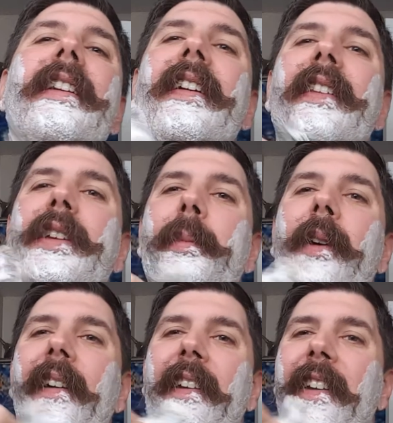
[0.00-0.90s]
in this brush.
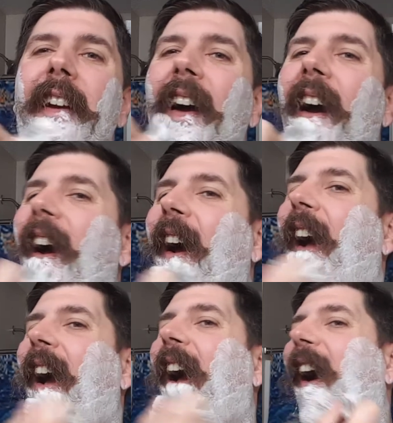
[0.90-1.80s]

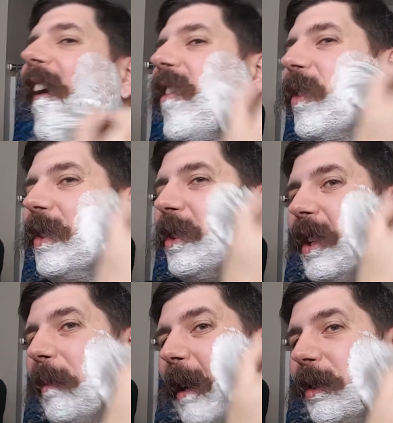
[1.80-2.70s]
Only used it
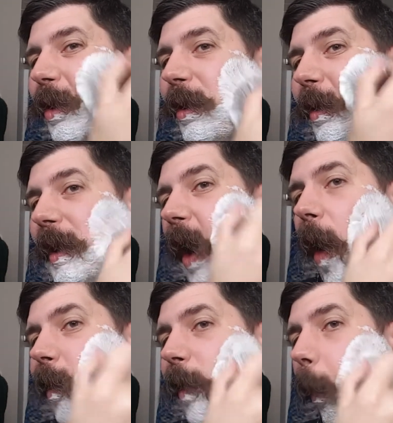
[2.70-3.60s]
about 2 or 3 times.